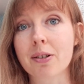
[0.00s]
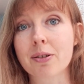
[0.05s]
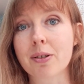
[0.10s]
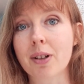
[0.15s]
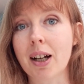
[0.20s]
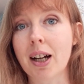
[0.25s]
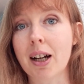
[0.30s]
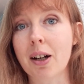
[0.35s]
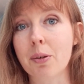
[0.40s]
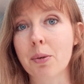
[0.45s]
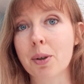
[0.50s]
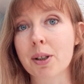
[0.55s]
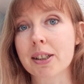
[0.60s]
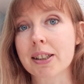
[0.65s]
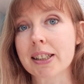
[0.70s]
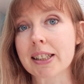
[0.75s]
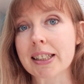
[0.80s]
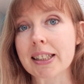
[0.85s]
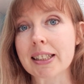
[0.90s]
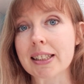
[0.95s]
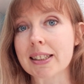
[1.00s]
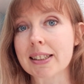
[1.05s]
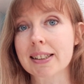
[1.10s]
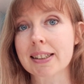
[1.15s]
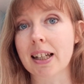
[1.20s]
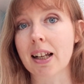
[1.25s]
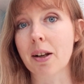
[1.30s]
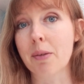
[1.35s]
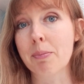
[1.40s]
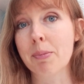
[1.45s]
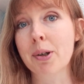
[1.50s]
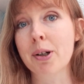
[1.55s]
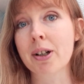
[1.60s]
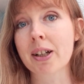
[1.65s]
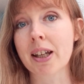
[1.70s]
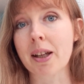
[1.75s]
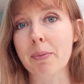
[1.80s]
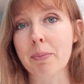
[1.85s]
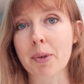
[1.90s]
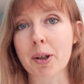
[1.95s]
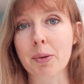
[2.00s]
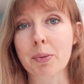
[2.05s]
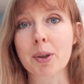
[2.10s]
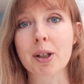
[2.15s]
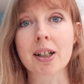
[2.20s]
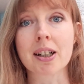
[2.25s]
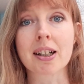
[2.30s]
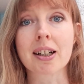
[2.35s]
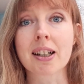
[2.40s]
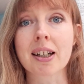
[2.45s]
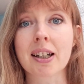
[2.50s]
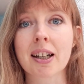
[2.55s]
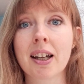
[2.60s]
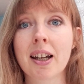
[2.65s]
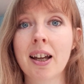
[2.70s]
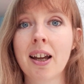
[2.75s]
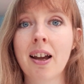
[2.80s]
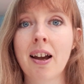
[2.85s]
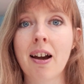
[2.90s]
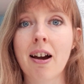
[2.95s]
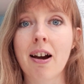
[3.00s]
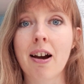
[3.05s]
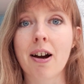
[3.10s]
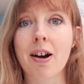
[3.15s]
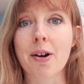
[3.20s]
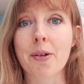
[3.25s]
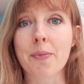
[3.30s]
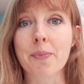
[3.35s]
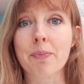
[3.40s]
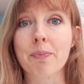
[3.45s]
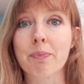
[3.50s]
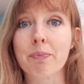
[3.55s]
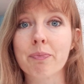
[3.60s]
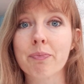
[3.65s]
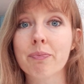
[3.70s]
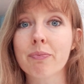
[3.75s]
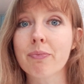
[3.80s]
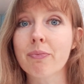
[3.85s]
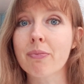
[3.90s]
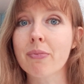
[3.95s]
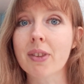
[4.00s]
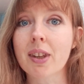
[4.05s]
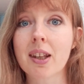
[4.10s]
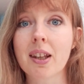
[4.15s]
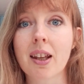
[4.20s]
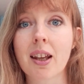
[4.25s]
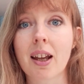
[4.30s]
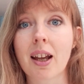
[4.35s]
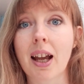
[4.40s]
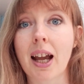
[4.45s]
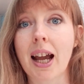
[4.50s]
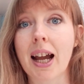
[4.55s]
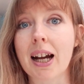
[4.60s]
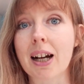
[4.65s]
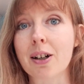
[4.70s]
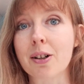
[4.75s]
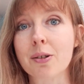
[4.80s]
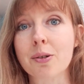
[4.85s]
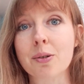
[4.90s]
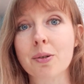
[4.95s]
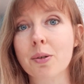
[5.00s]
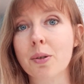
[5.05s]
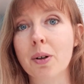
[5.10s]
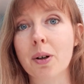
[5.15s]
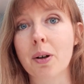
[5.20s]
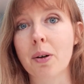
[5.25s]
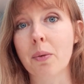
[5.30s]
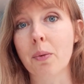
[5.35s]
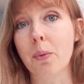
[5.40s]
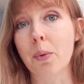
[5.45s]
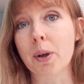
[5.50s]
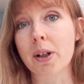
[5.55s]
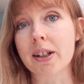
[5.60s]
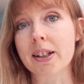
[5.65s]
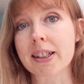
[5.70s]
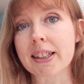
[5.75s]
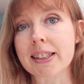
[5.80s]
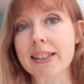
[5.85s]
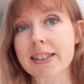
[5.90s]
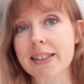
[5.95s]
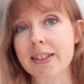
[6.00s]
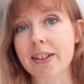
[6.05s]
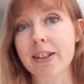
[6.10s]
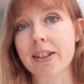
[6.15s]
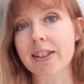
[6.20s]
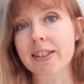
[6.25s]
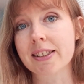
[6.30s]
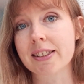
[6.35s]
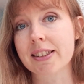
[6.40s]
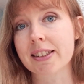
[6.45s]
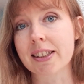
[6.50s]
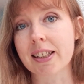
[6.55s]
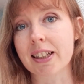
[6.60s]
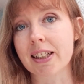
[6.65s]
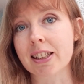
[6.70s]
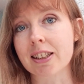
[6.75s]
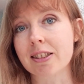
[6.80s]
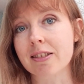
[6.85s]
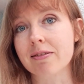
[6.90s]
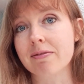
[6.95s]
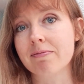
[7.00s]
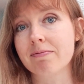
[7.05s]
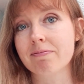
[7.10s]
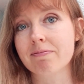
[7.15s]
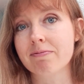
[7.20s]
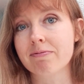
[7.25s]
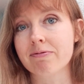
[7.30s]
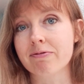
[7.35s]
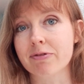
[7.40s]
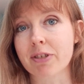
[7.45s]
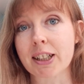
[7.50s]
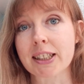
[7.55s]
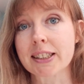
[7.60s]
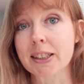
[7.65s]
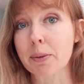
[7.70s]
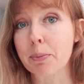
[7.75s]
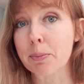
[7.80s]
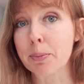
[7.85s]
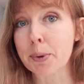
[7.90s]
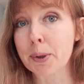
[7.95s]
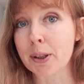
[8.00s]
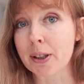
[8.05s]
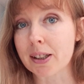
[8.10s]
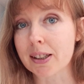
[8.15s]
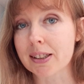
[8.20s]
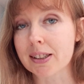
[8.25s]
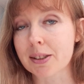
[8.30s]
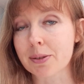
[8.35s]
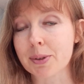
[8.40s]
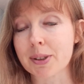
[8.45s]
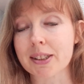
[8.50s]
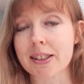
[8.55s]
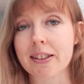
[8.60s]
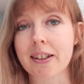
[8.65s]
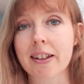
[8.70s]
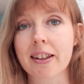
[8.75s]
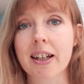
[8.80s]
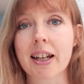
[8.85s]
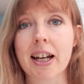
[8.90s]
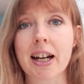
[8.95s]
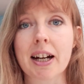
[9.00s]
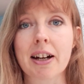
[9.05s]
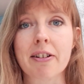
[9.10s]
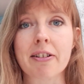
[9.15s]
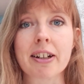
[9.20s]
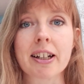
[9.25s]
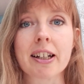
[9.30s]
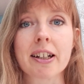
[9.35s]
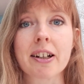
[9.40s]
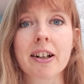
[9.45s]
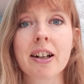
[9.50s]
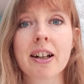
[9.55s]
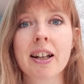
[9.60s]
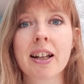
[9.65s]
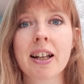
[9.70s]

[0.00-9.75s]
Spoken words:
how would I sell and market my work? How would I start writing books was another area.